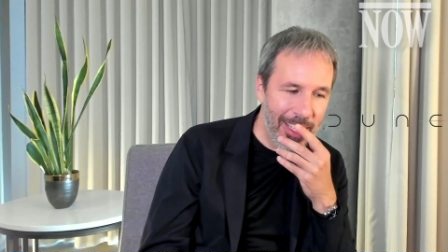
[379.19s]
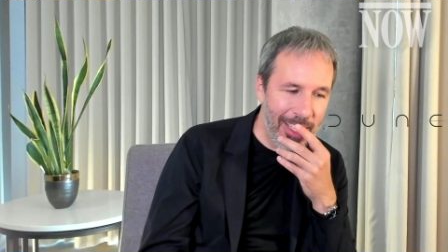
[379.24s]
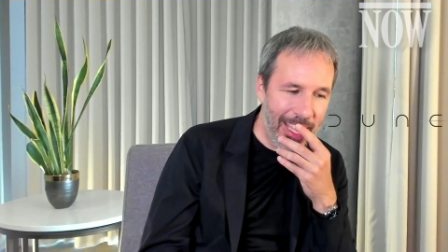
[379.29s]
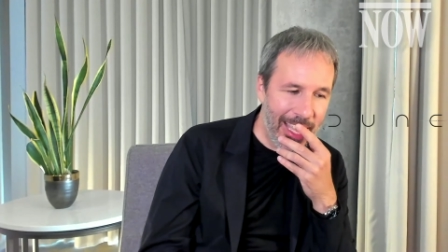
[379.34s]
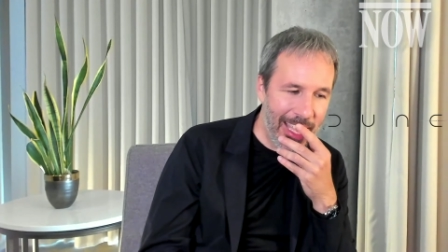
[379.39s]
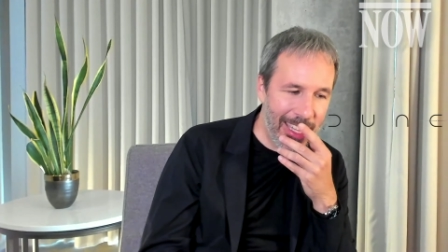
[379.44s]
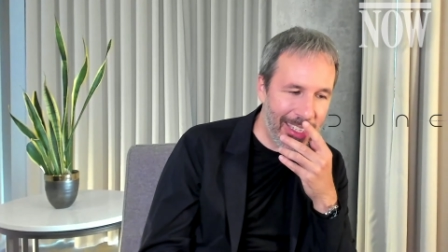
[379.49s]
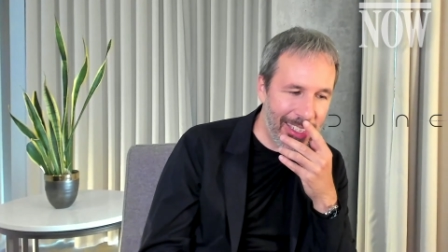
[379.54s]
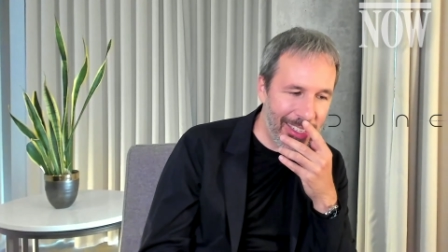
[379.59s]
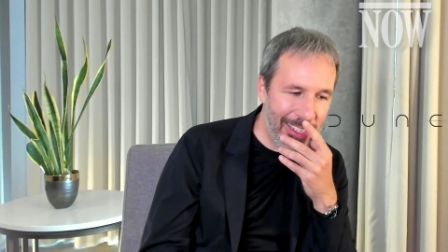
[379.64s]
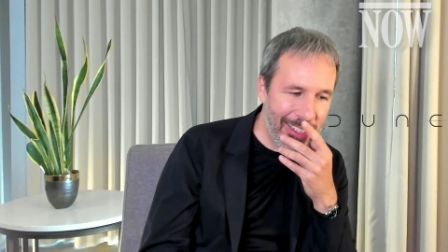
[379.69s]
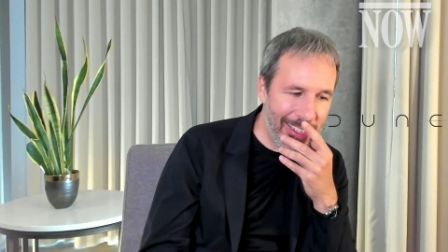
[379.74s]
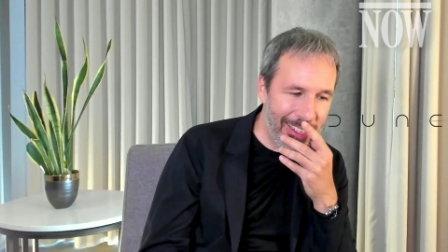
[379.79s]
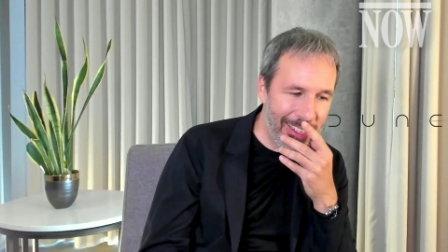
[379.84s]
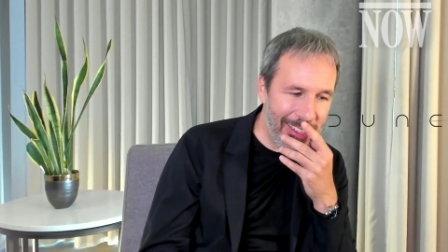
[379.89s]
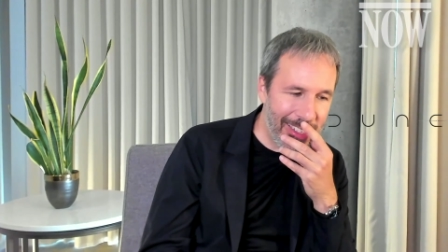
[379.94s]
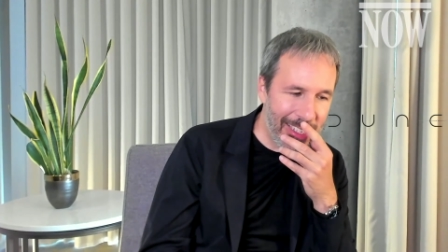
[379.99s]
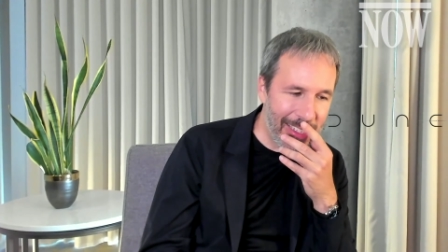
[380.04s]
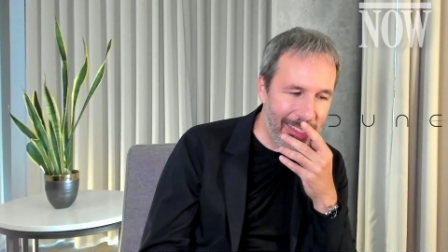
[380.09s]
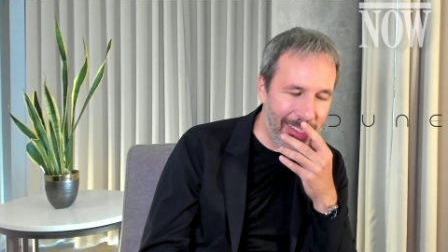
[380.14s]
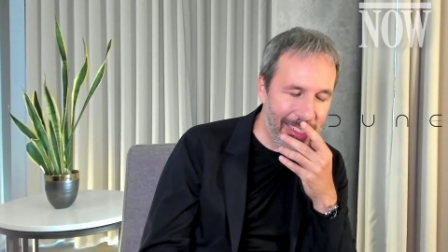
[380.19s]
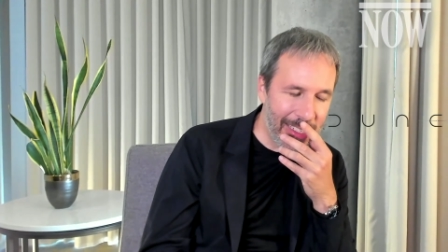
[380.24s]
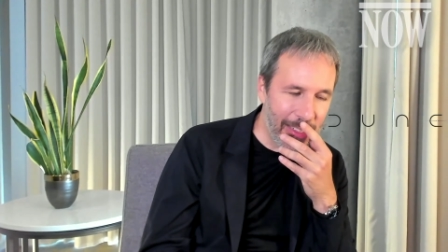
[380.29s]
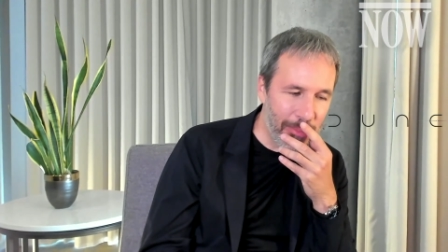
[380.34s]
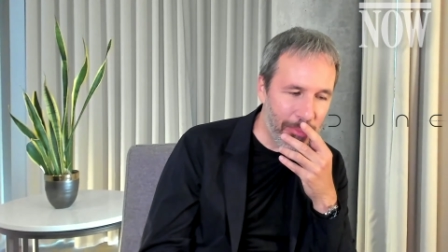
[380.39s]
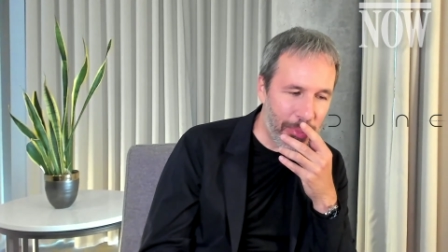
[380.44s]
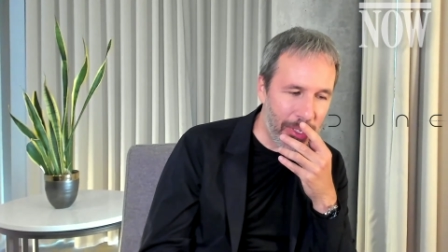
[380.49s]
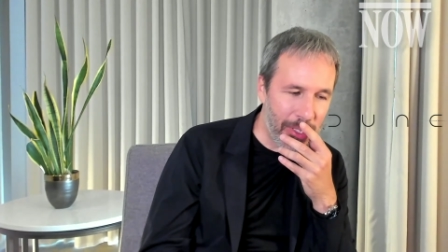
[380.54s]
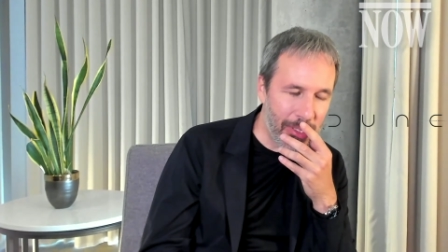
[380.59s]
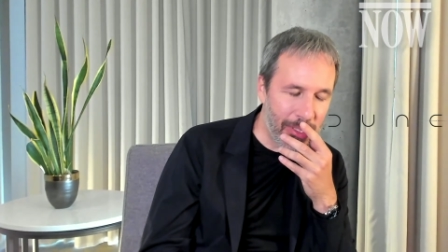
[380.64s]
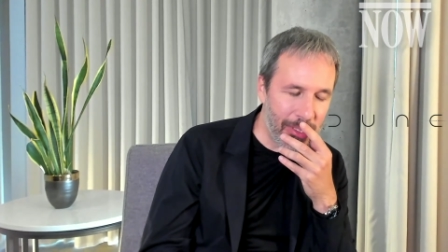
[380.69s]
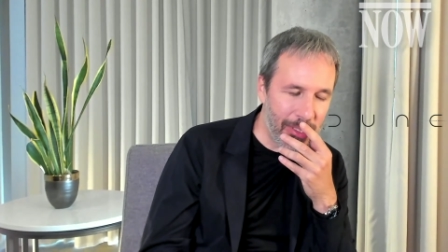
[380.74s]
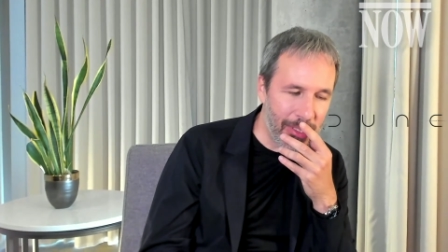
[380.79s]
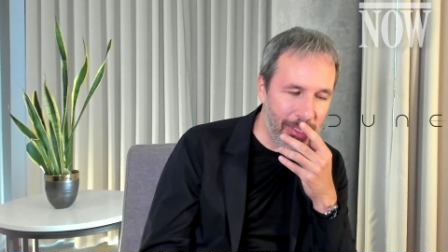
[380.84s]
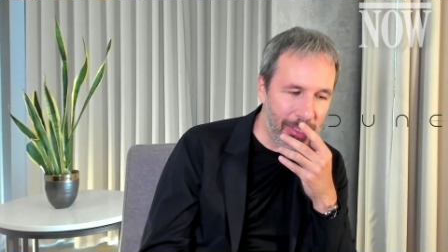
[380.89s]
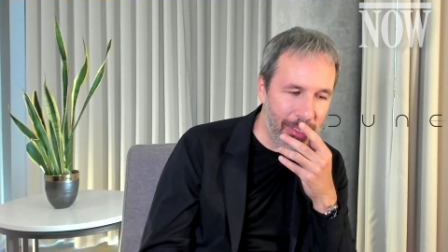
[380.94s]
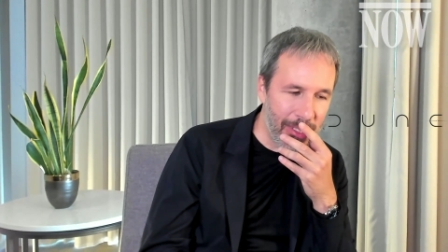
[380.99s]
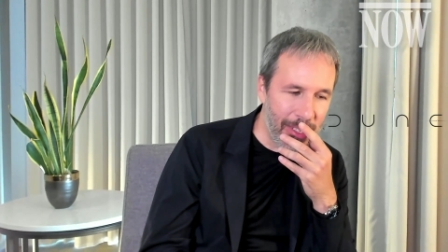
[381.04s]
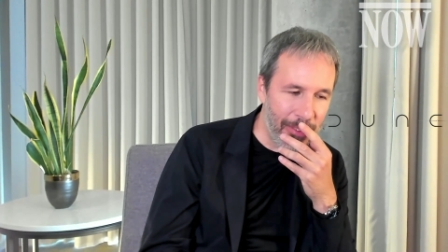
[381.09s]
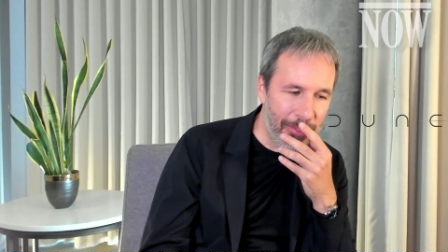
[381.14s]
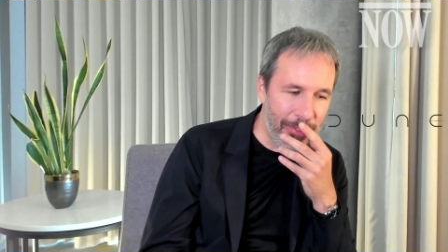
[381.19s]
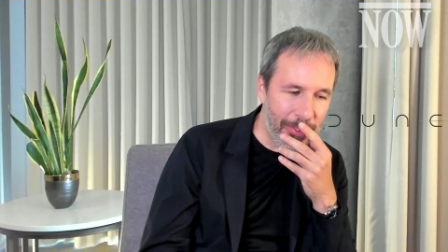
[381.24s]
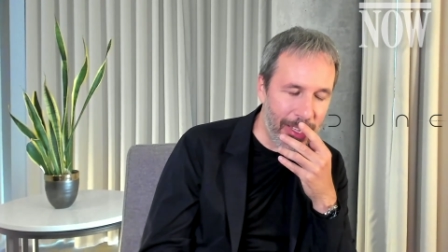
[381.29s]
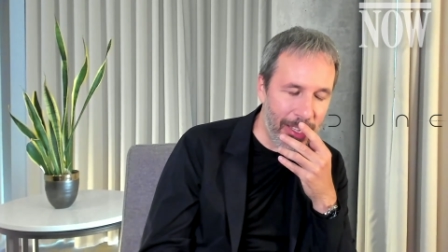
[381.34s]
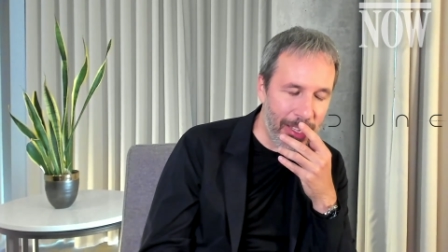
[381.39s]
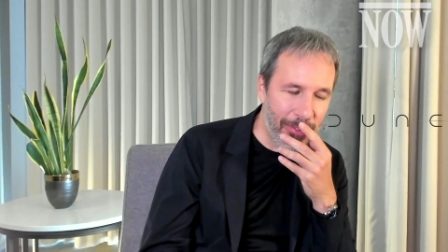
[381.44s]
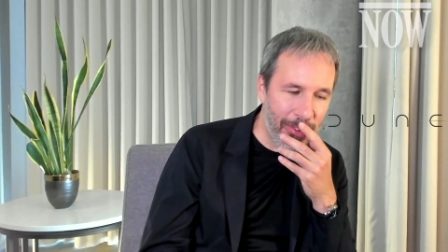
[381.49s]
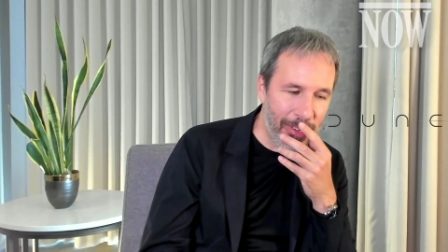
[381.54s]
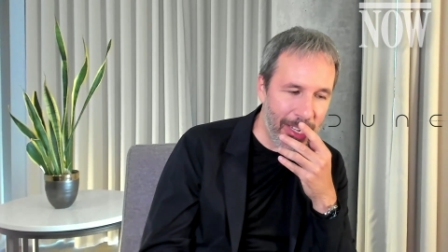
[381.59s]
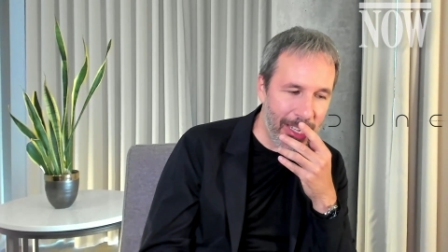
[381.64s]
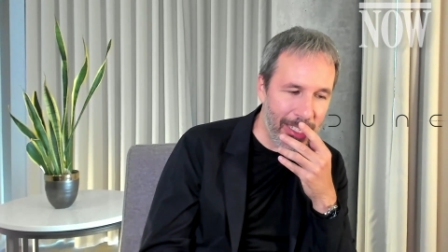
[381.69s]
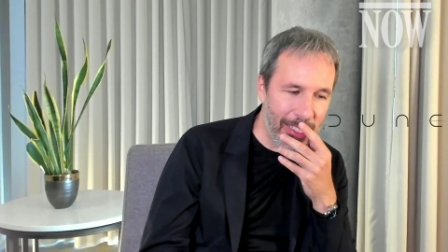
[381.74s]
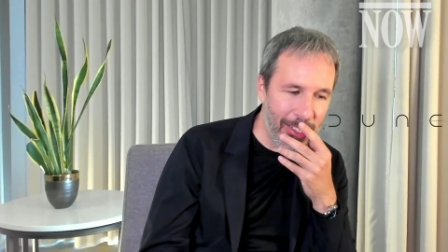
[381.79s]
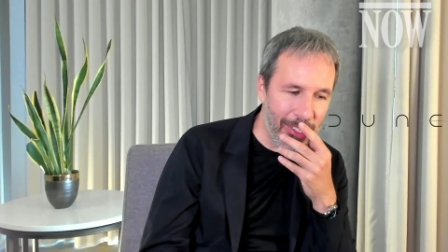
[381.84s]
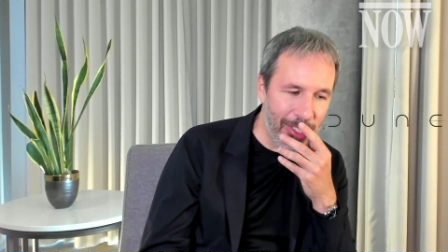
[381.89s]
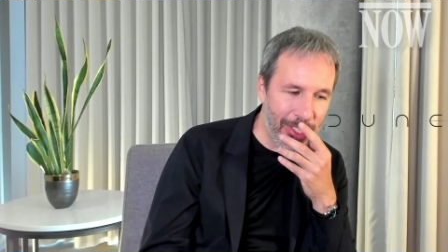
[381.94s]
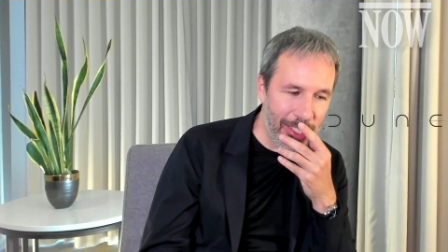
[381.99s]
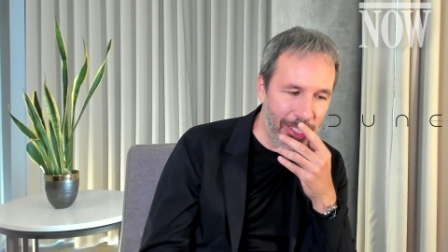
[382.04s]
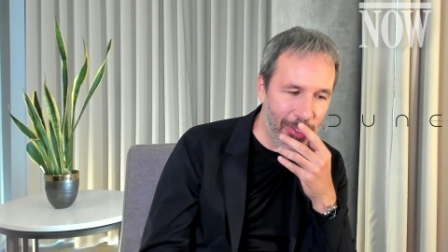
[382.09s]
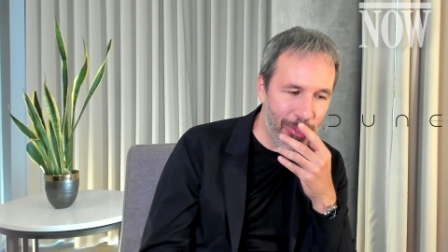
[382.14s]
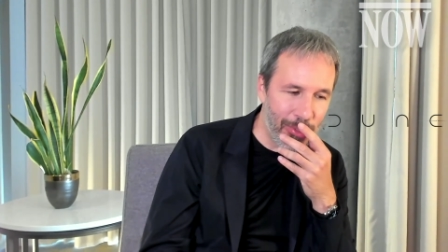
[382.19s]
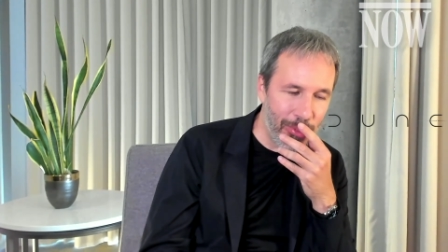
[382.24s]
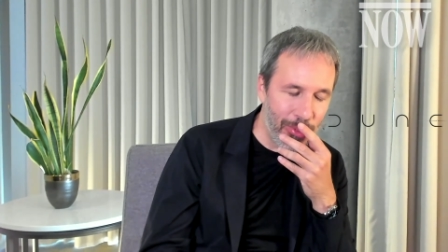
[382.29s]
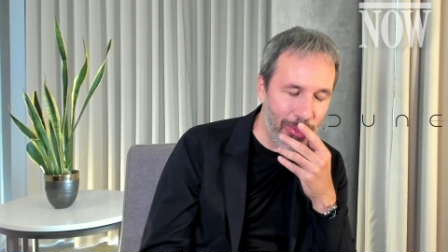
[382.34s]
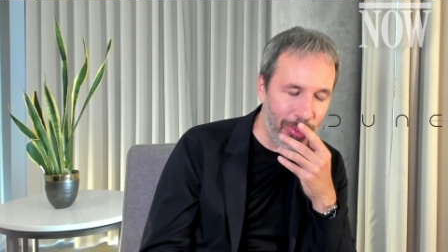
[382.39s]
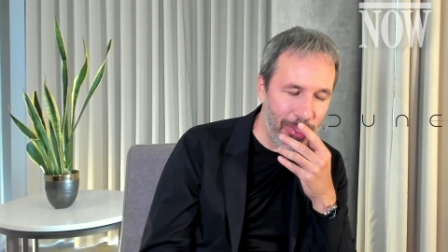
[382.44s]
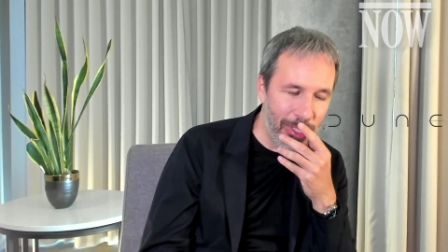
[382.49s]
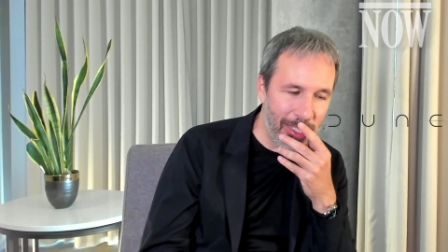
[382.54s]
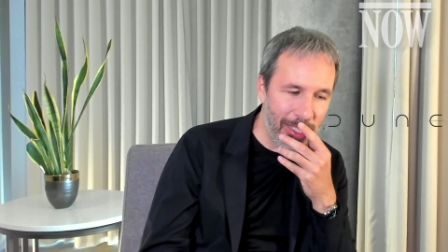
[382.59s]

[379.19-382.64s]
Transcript: and and that second part, uh, if ever I had the chance to do it, uh,